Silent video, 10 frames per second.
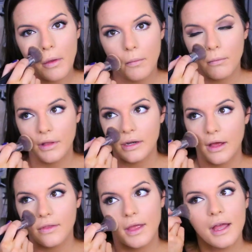and blend
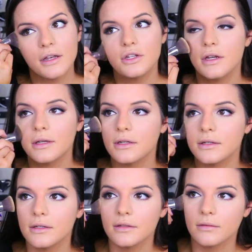out the
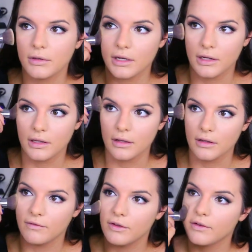edges. Looking in
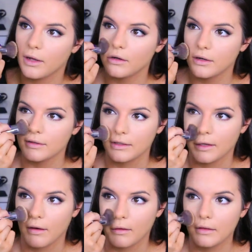the viewfinder to see
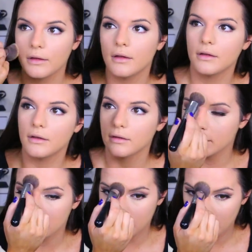how it
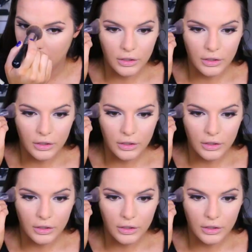looks.